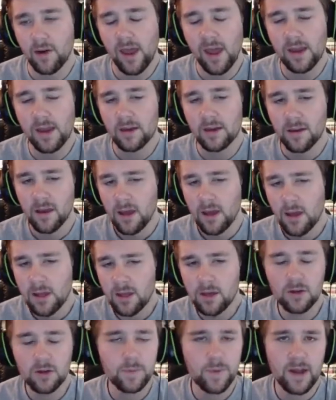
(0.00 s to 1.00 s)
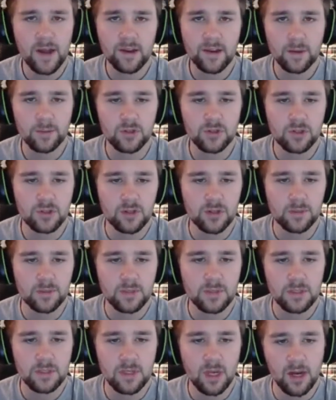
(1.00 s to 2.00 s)
And, you know, the past couple
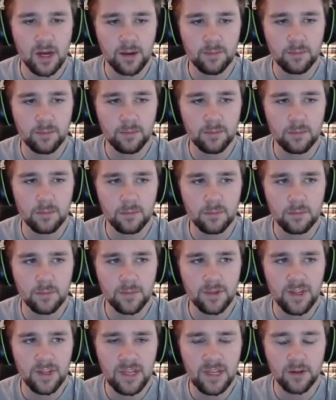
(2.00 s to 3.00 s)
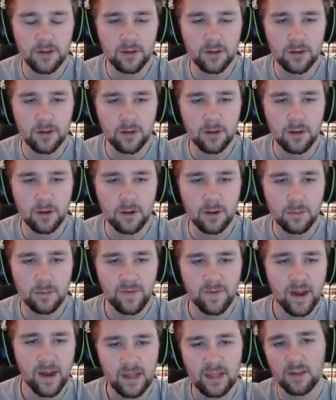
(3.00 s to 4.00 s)
streams, the healer,
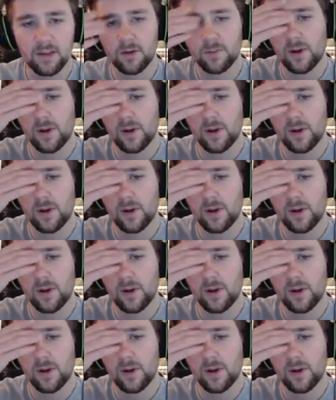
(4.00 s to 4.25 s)
we've had a healer.